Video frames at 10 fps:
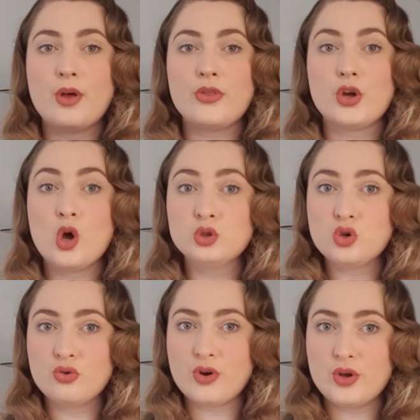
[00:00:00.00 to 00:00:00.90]
the
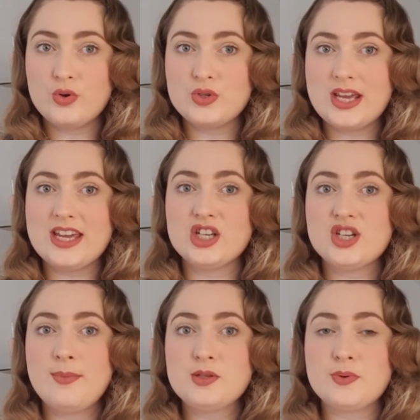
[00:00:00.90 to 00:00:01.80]
Goldhalk Road in
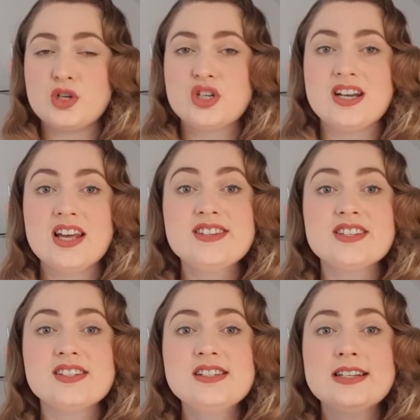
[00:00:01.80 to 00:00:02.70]
Shepherd's Bush in
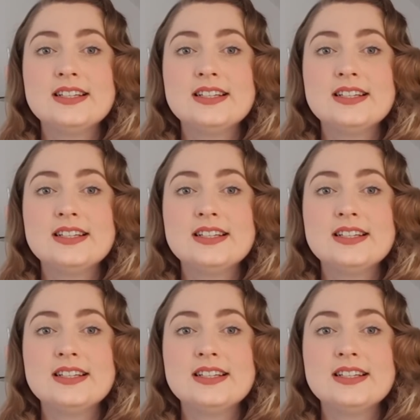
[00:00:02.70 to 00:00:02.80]
London,